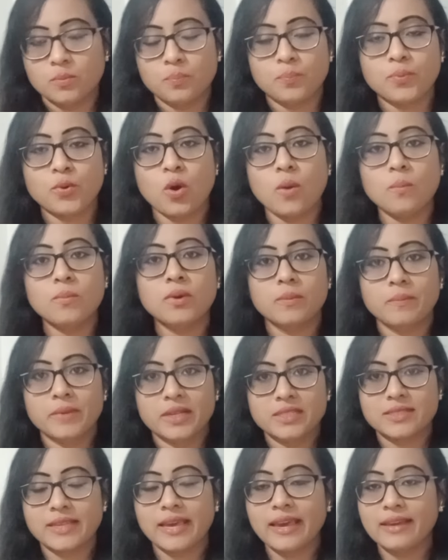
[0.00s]
problem
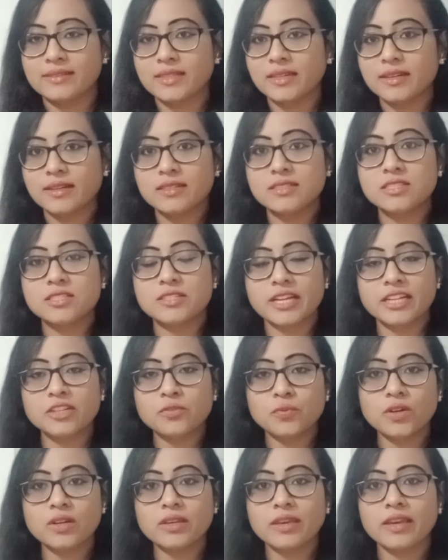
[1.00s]
is. Either it is
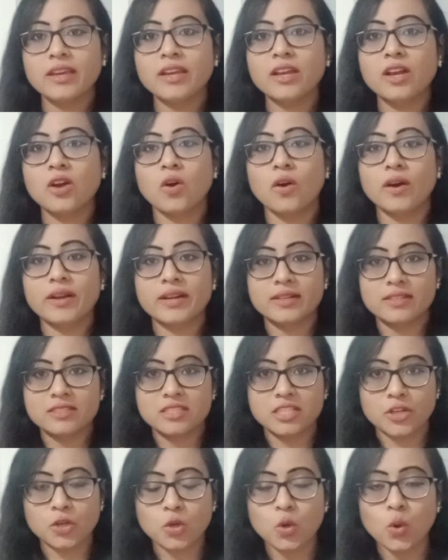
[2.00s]
networking, or it is
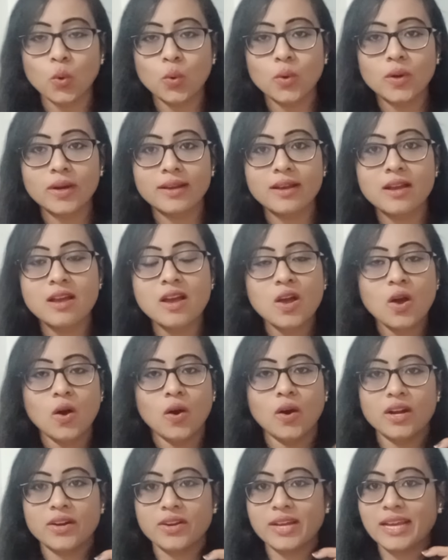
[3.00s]
a code,
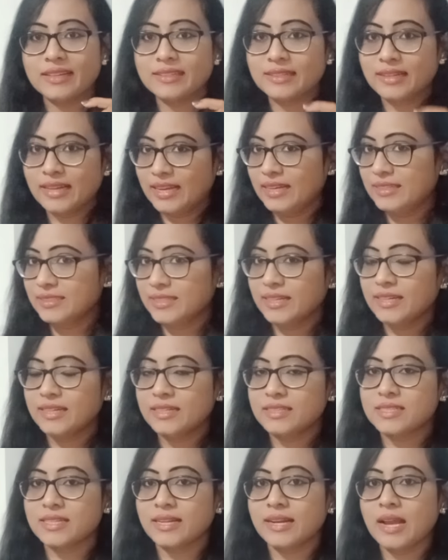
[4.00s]
or either it
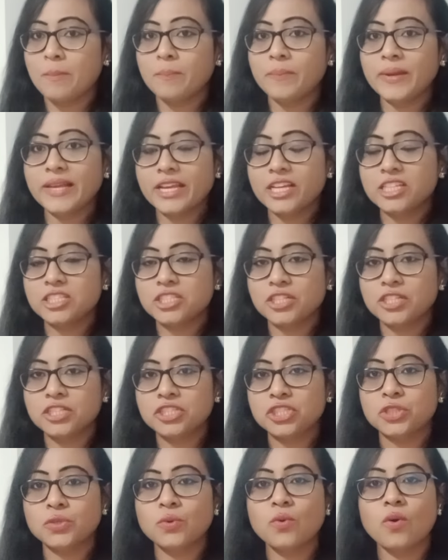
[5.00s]
is an application
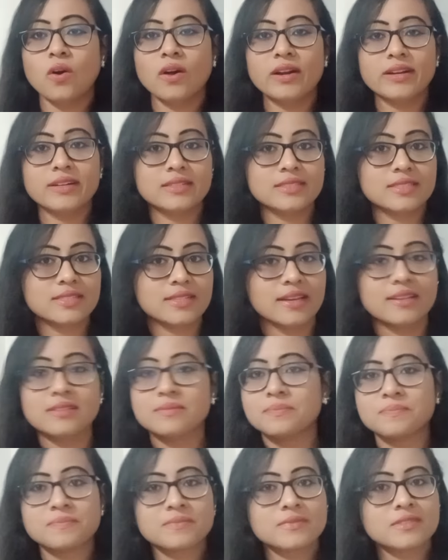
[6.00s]
issue, or it is
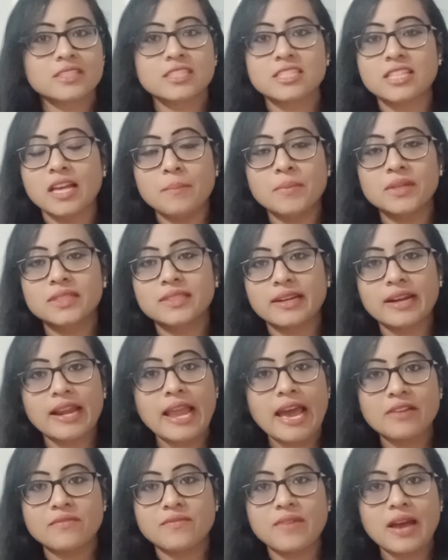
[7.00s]
some other
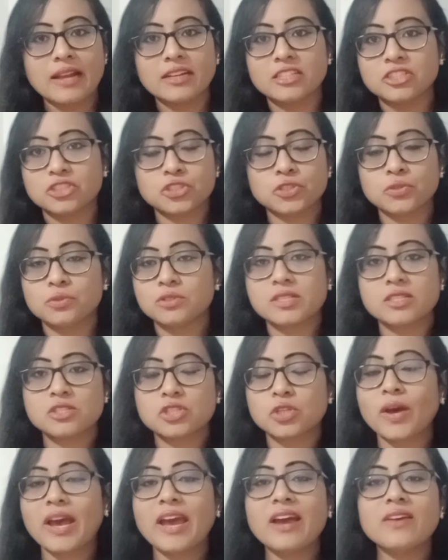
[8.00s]
LAN WAN issues.
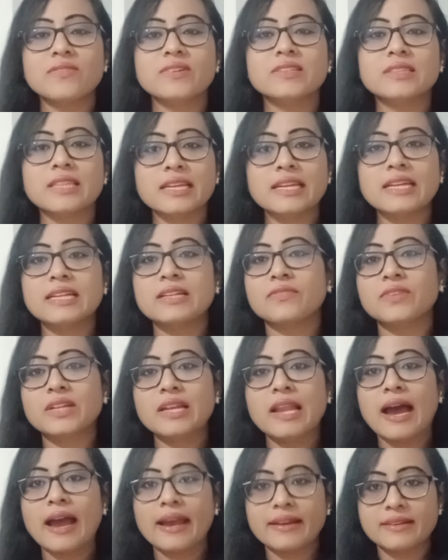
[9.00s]
So everything it will
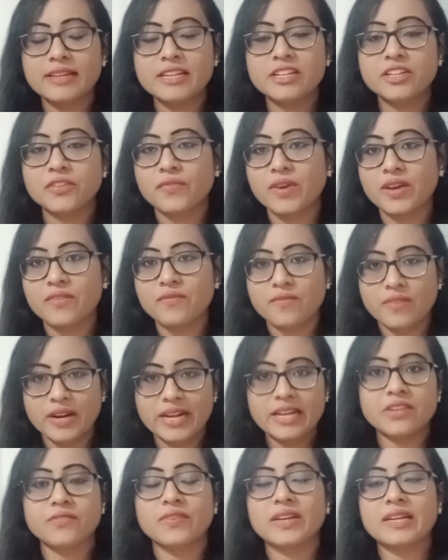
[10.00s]
identify
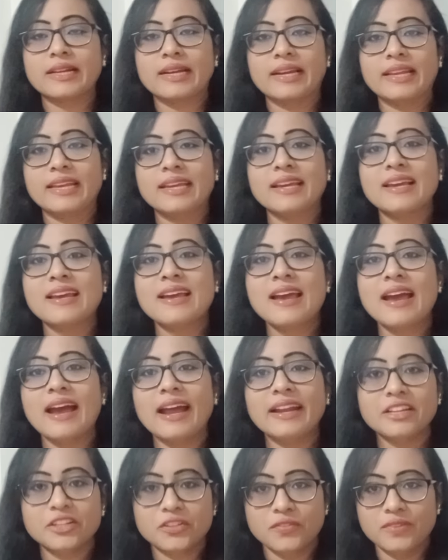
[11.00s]
very quickly, and
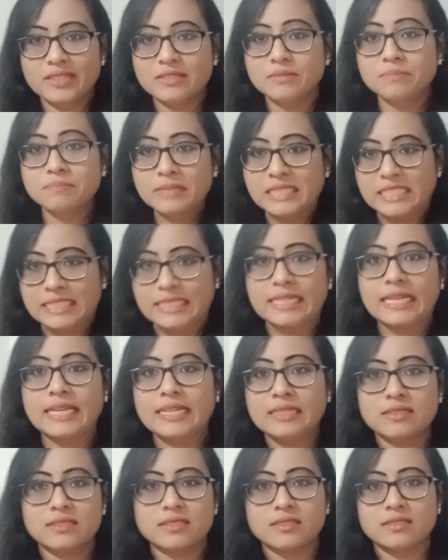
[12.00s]
it will mitigate